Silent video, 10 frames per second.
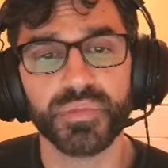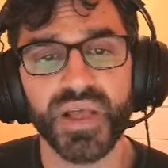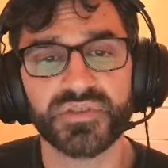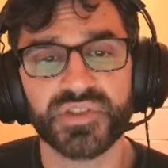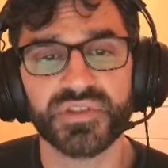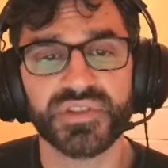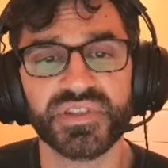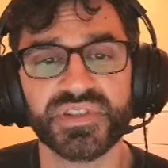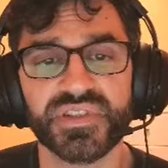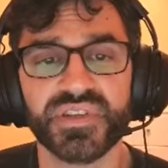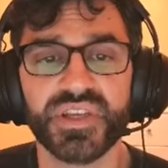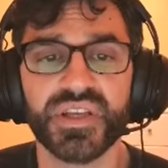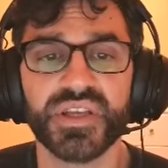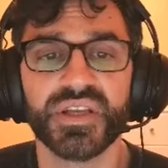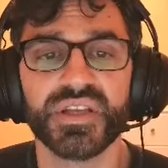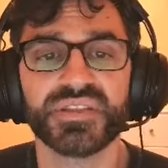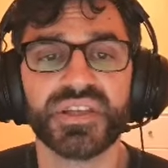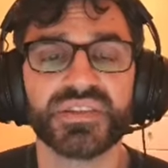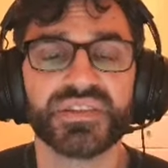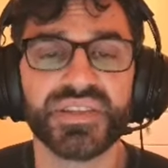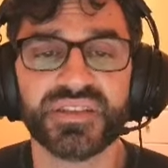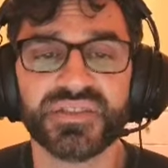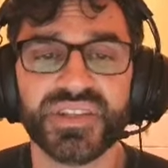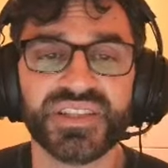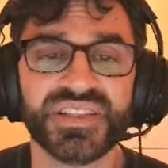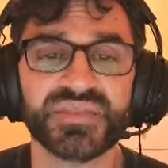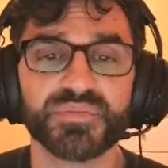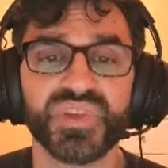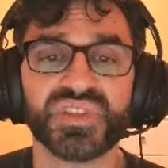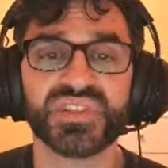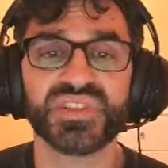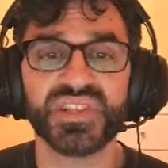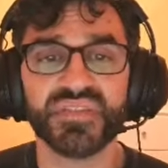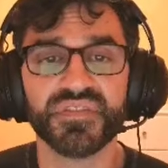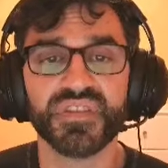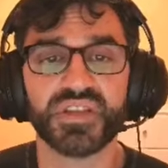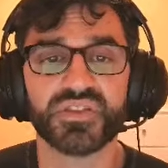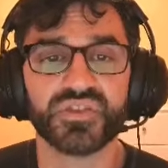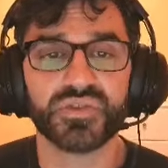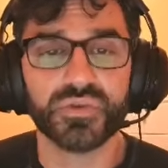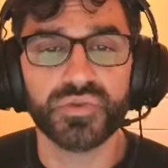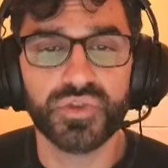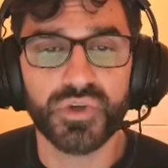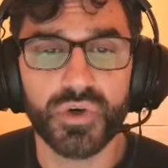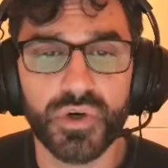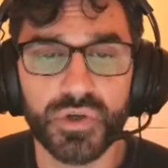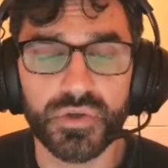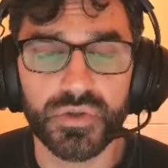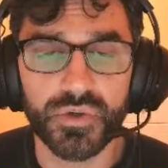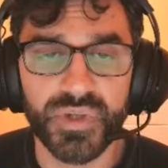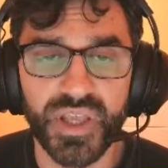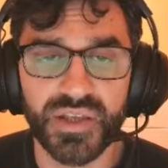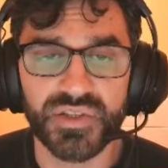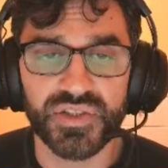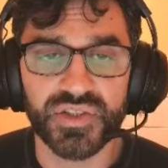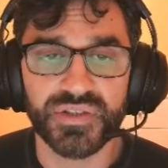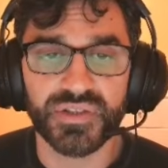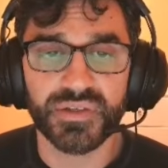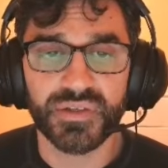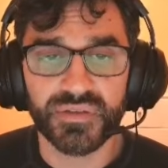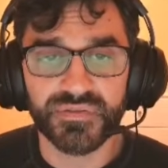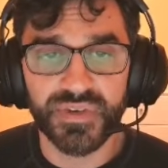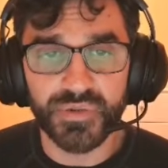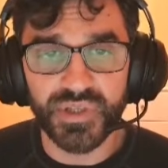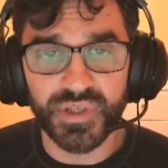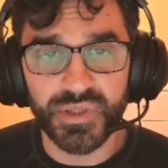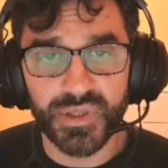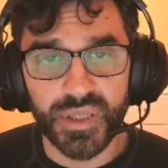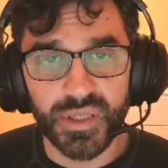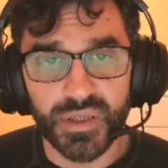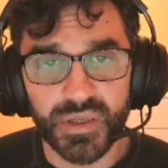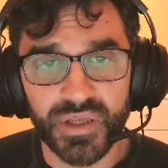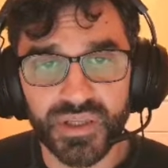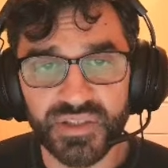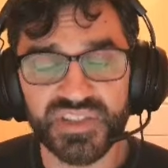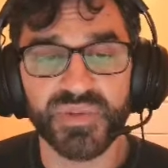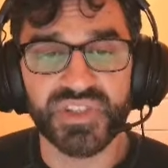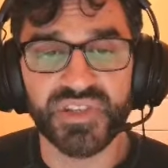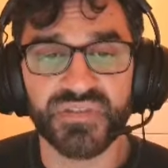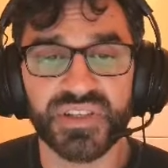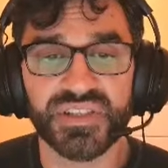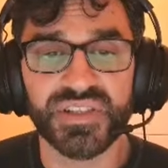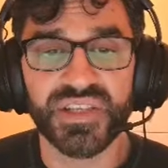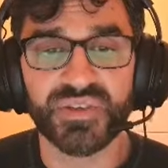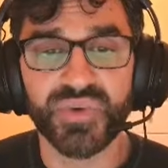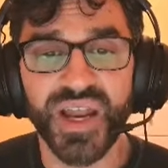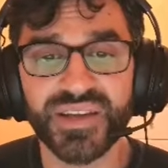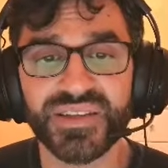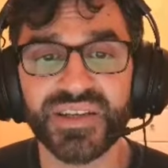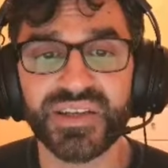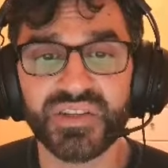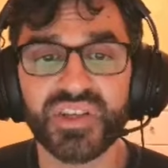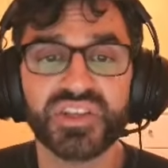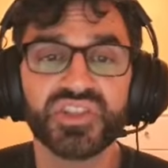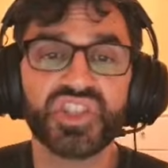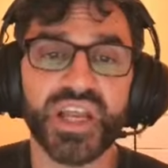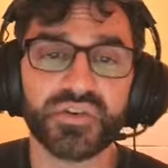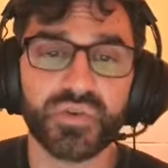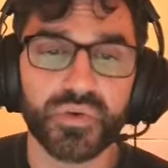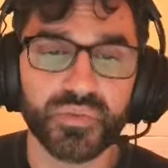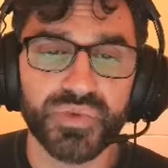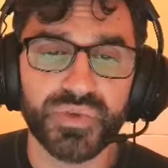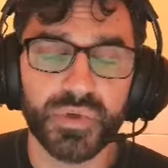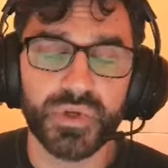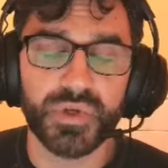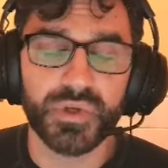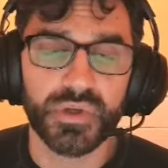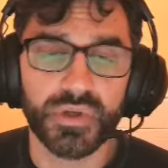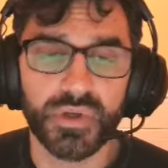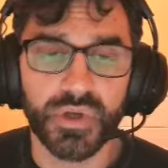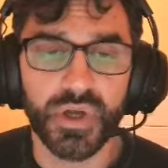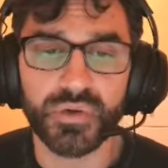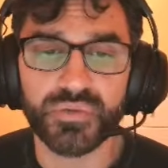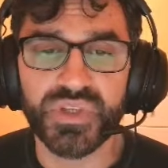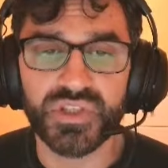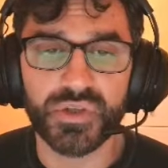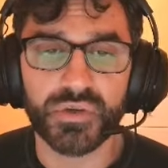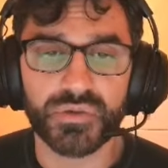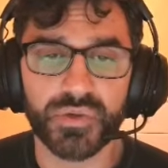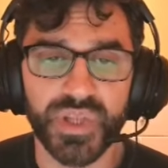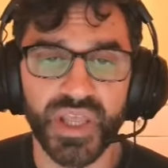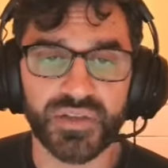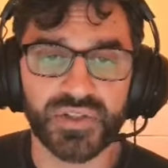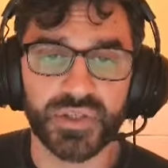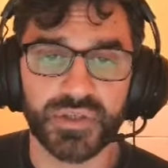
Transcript: balancer. This is a data center that's specific to your location, very in a specific city rather than a general regional location.